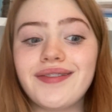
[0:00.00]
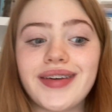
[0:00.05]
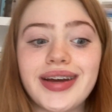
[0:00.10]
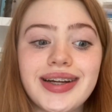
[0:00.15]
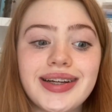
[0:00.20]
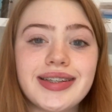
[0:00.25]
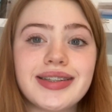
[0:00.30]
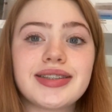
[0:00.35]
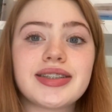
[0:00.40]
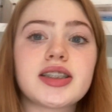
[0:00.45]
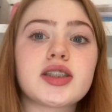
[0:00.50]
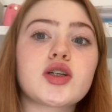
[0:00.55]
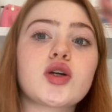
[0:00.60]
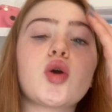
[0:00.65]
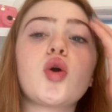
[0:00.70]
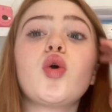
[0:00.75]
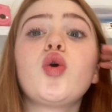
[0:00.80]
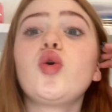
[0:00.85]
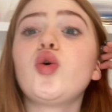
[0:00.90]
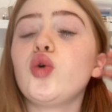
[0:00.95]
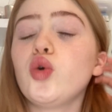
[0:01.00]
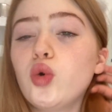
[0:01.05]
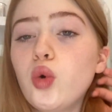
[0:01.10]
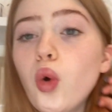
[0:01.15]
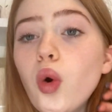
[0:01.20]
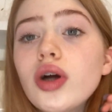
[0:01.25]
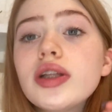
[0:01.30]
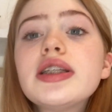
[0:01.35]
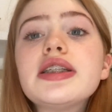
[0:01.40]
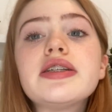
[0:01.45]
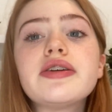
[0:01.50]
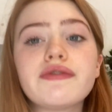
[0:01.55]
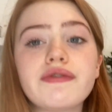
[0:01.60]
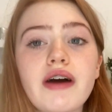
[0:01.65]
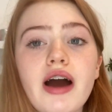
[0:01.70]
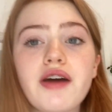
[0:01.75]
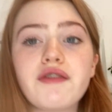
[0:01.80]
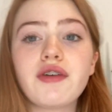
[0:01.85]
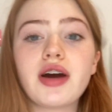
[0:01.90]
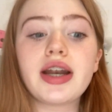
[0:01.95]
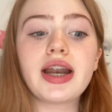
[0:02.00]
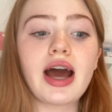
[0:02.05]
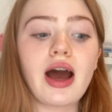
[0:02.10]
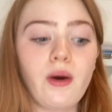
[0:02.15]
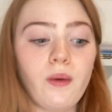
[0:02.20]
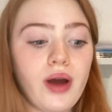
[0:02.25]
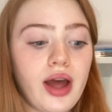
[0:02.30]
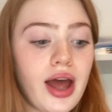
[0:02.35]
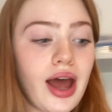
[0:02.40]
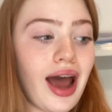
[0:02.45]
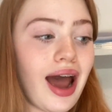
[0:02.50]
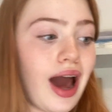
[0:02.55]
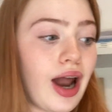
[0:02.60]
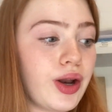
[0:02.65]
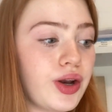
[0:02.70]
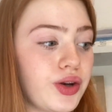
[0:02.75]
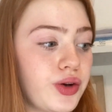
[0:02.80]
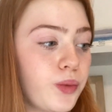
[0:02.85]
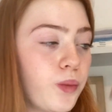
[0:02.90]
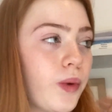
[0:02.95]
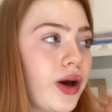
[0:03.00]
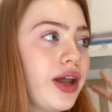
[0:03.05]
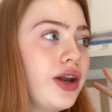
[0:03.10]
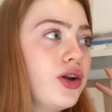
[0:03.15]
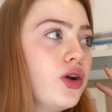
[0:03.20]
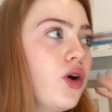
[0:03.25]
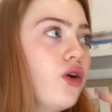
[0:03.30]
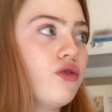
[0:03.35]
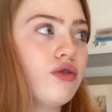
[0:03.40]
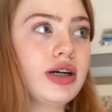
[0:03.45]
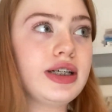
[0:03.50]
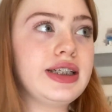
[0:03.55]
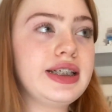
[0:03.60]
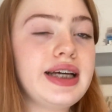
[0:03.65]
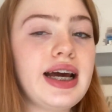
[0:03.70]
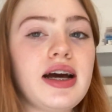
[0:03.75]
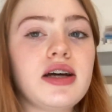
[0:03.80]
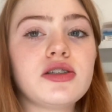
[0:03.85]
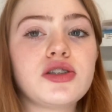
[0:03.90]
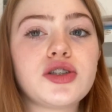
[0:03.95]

It's 4:45 right now and we're not ready yet.